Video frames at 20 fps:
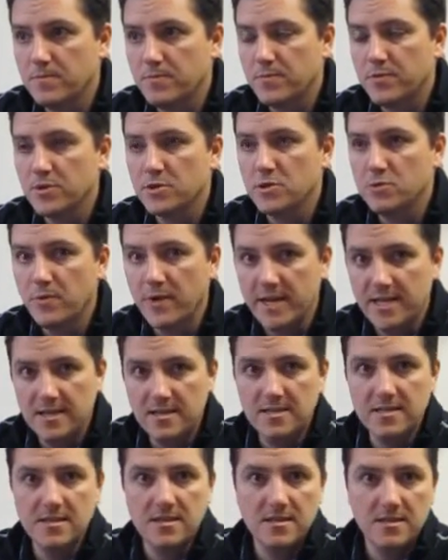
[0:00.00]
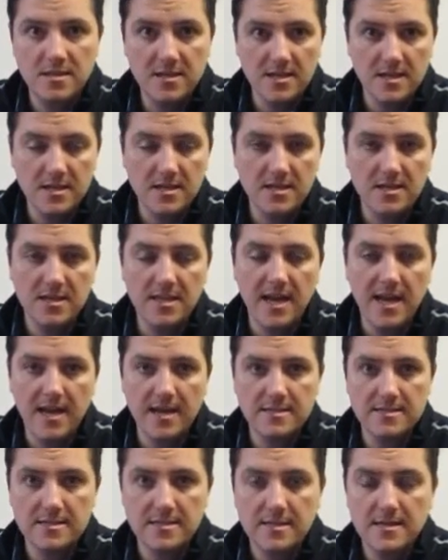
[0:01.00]
persuaded to think
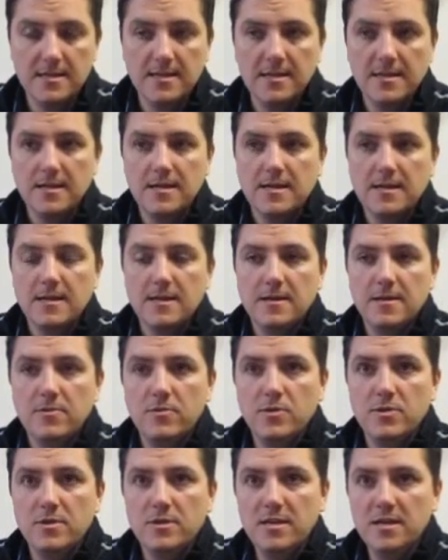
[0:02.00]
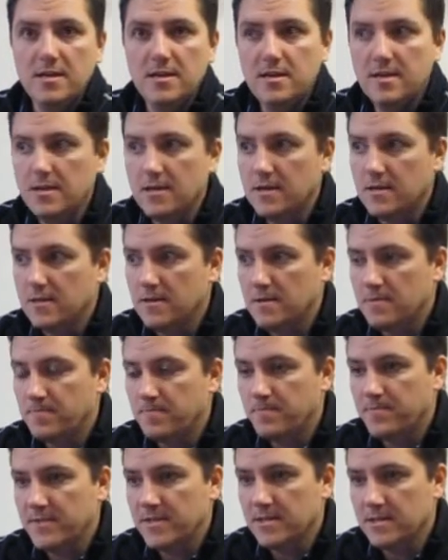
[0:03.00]
that the
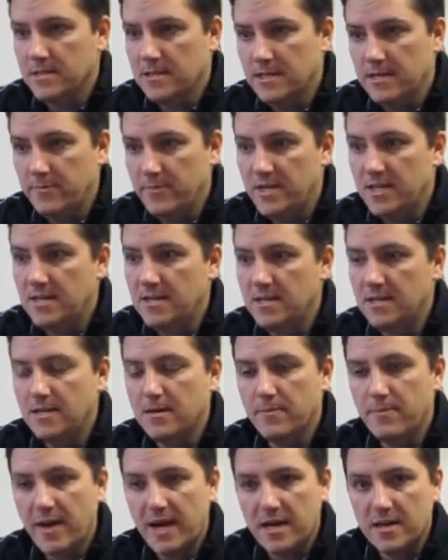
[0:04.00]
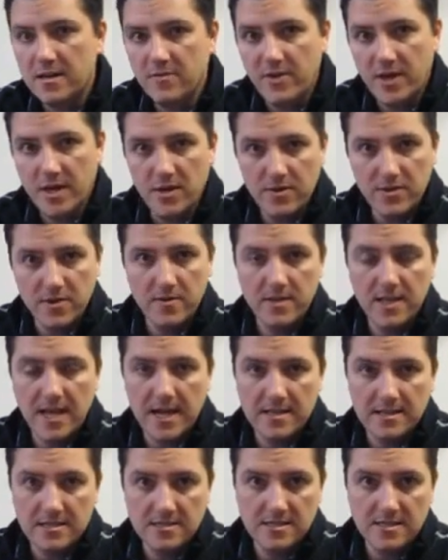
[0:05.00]
limited amount of health
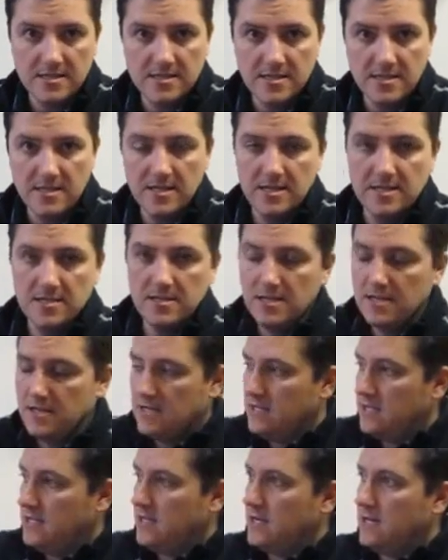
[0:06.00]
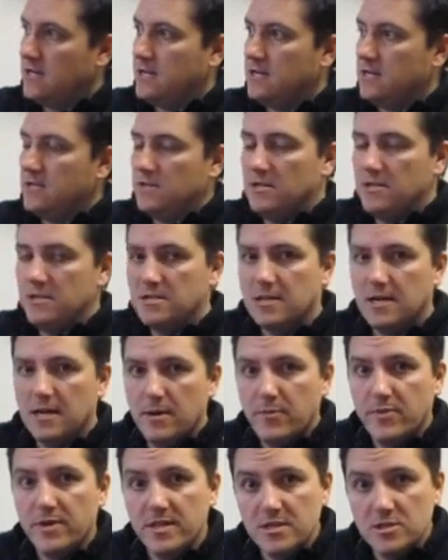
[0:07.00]
analysis that these
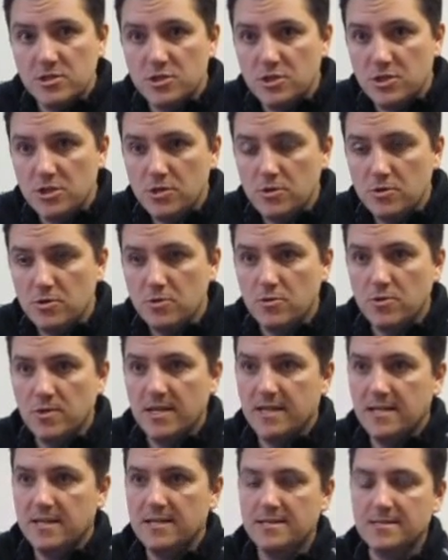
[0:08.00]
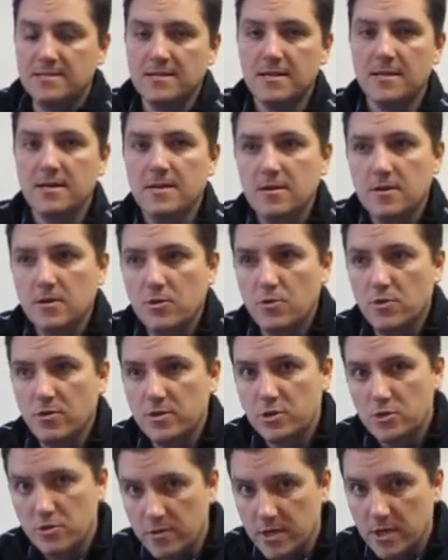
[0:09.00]
companies do is going
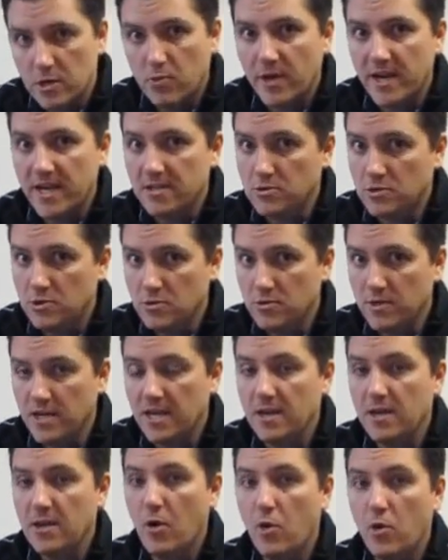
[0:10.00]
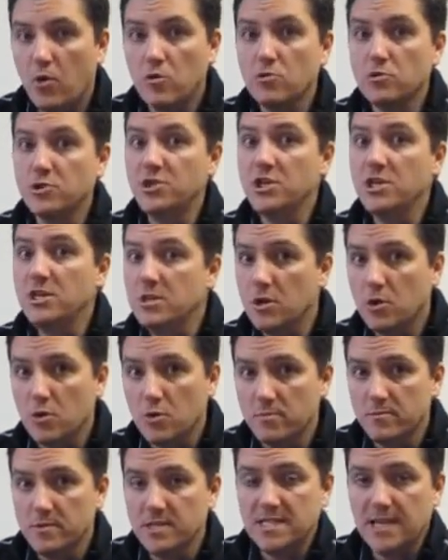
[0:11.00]
to equate to a whole
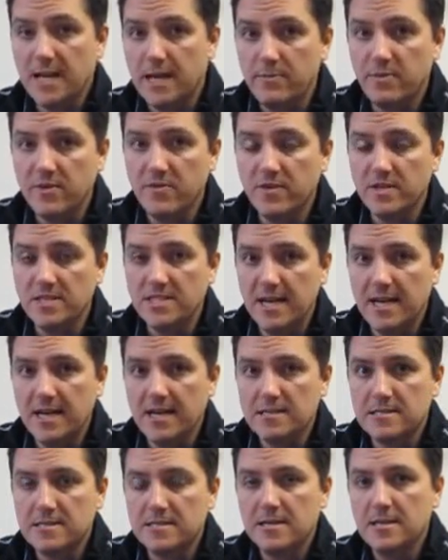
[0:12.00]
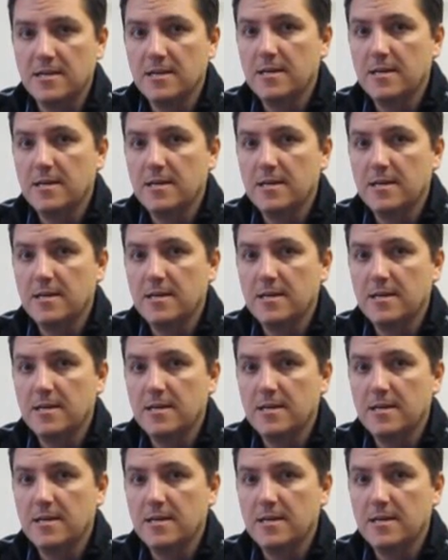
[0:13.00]
genome type of a test.